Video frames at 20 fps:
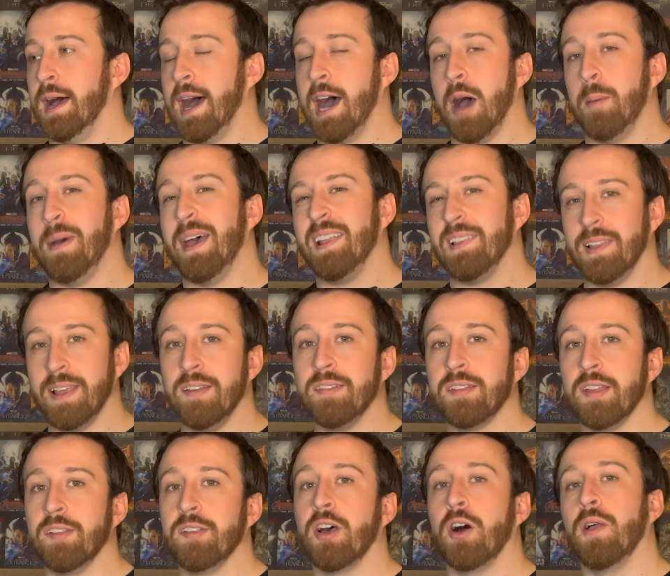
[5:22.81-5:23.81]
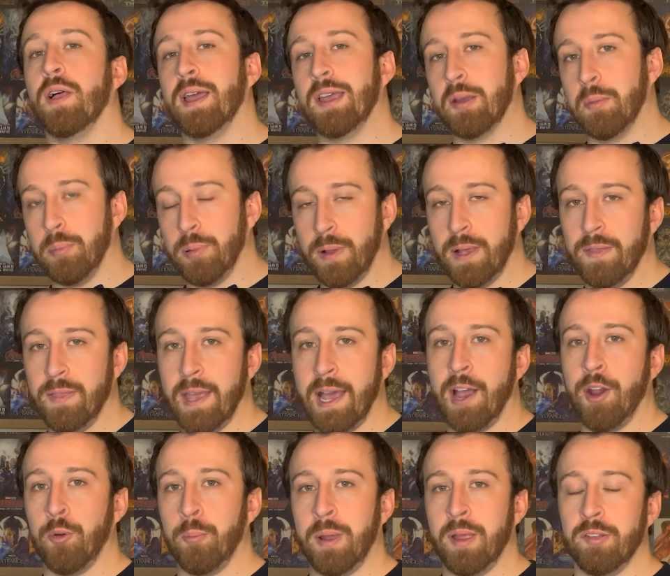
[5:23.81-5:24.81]
at least until I complete the
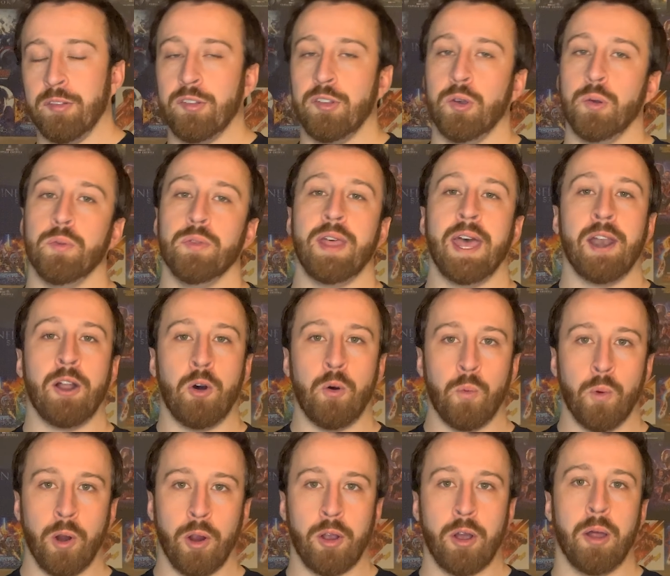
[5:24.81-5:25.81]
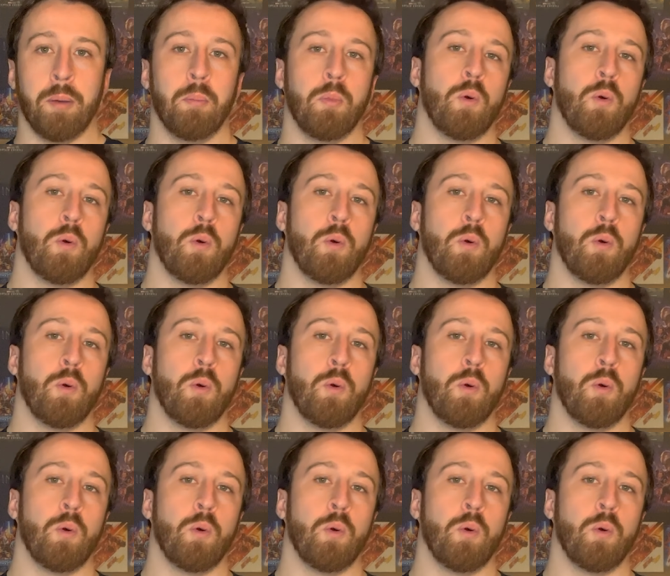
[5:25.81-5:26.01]
Iron Man suit. Then I'll work on